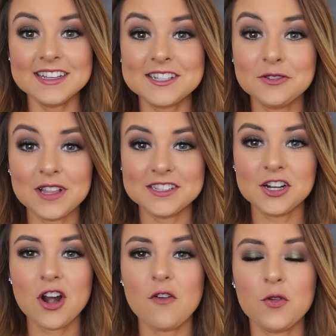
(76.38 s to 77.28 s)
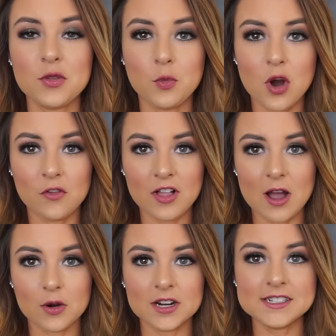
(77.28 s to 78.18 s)
So let's start off with
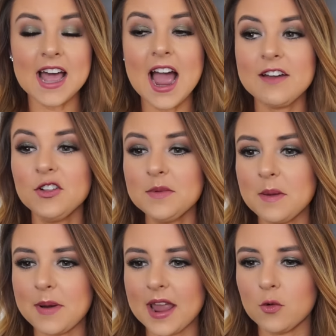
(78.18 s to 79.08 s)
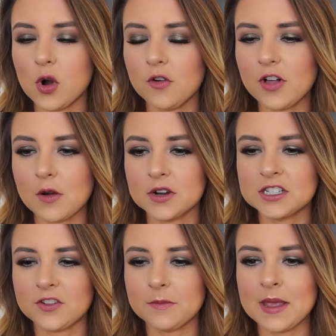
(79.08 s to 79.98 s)
wallflowers. I've only been buying
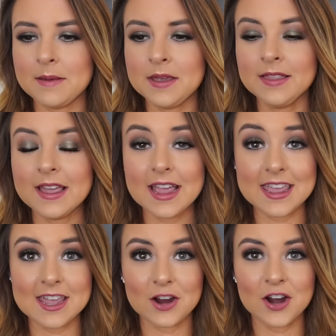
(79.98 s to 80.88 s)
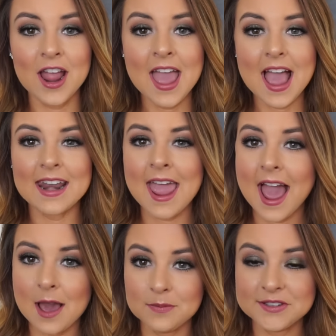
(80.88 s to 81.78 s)
wallflowers for maybe like a year and I
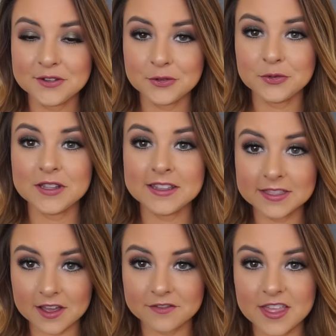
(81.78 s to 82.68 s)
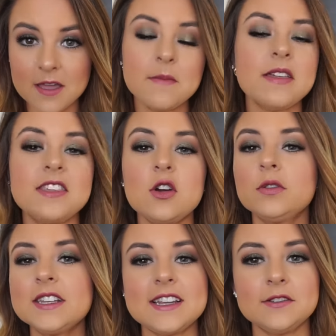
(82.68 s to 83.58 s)
absolutely love them. The
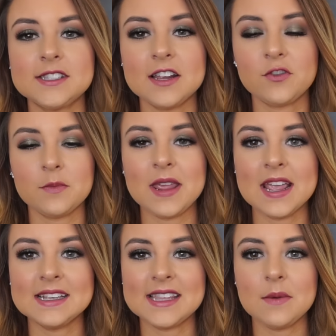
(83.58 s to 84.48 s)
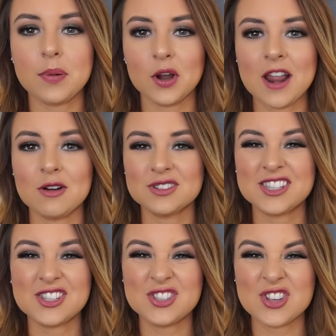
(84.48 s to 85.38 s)
only downside for me is they burn out
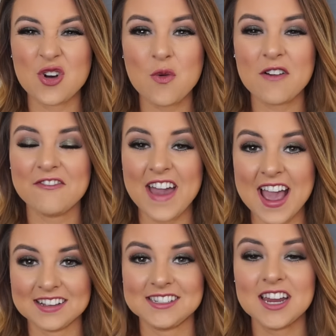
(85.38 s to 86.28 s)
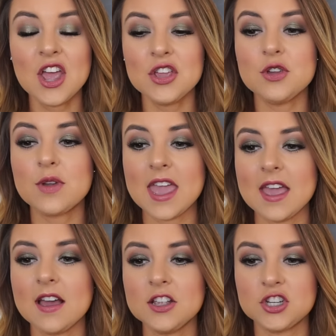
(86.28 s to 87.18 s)
so fast. You
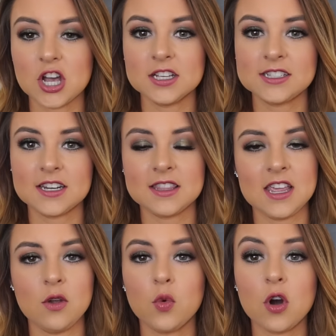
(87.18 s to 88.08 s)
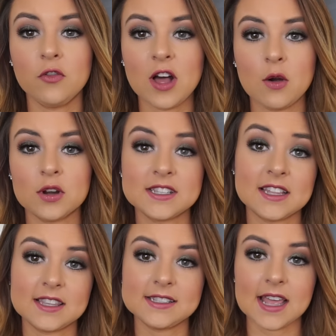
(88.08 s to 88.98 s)
can't adjust the wallflowers,
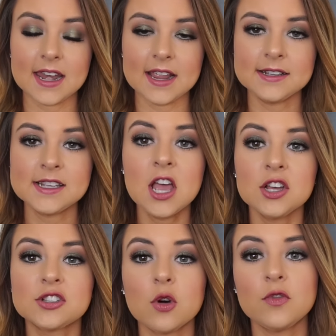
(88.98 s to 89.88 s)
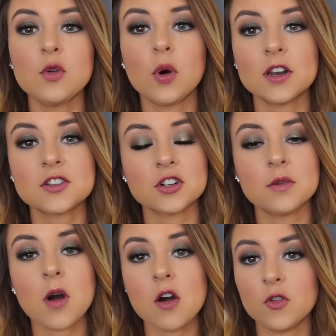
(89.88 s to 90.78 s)
like the settings. So if you wanna turn
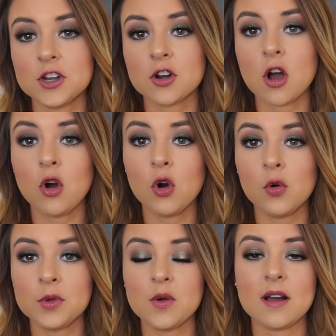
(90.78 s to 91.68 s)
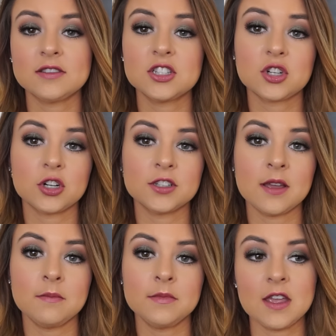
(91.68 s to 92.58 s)
them off when you're not home, you have to turn
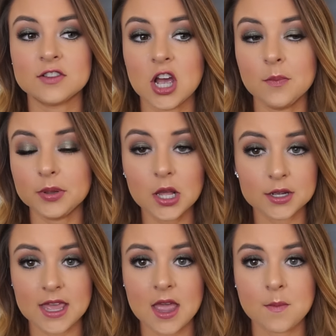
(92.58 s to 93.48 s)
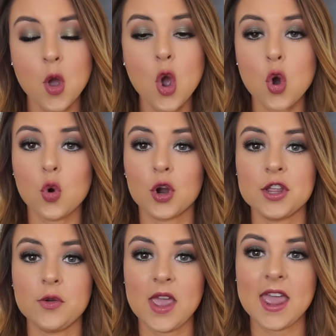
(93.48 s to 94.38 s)
them, you have to unplug them, or
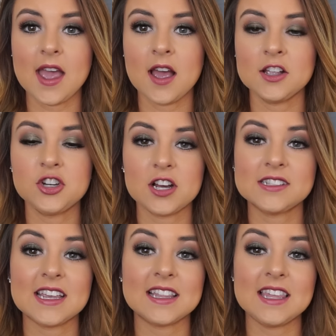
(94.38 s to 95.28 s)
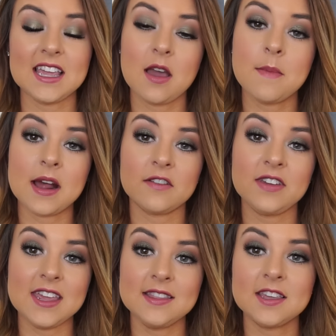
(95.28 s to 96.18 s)
you can't adjust like the amount of
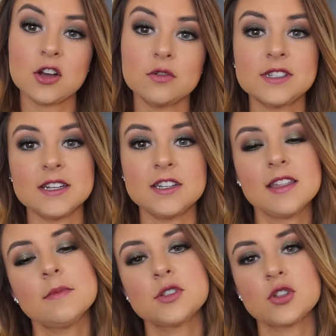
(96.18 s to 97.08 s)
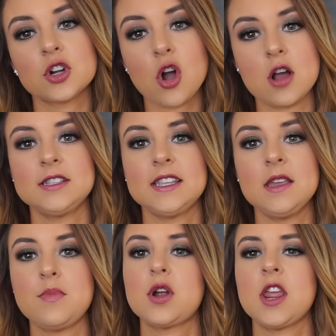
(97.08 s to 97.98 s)
heat that goes into them. So they're
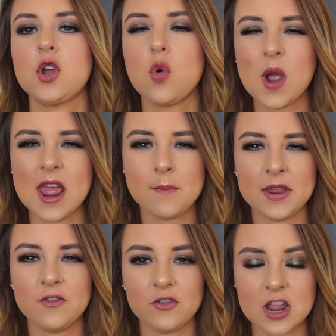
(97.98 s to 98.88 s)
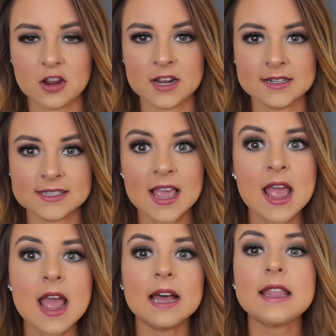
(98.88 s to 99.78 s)
constantly burning quite a bit of fragrance.
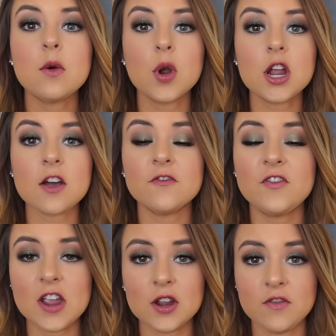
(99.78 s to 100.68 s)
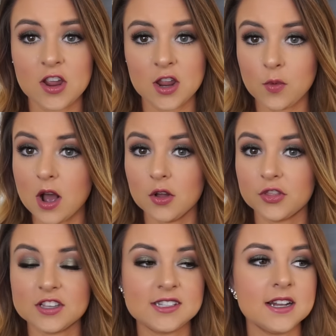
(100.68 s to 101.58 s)
And they work very, very
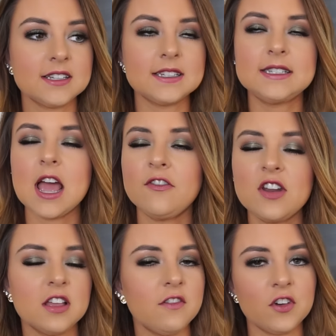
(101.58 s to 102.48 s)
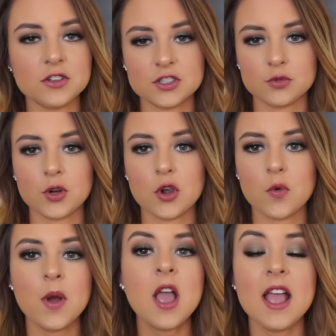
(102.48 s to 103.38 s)
well. The scent definitely fills the
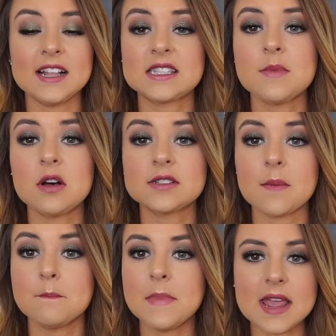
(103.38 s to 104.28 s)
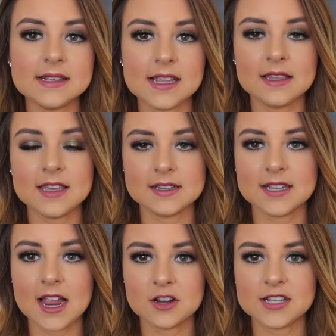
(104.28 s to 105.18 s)
room. It smells amazing the
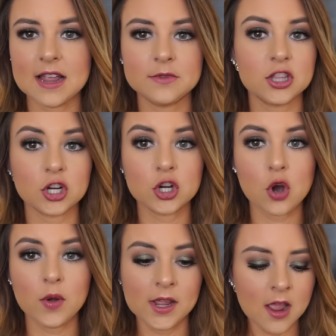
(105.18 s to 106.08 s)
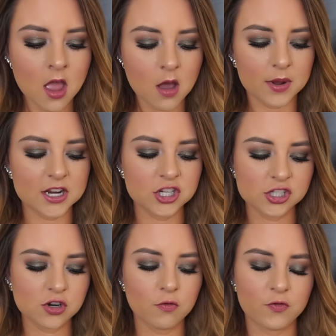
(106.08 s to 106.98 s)
entire time that they're going, but I
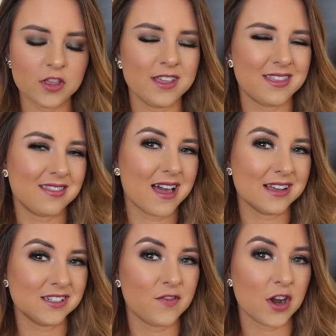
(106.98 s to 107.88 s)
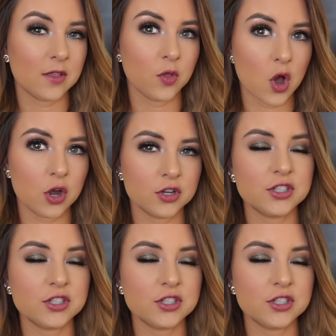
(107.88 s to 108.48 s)
just don't feel like they last very long.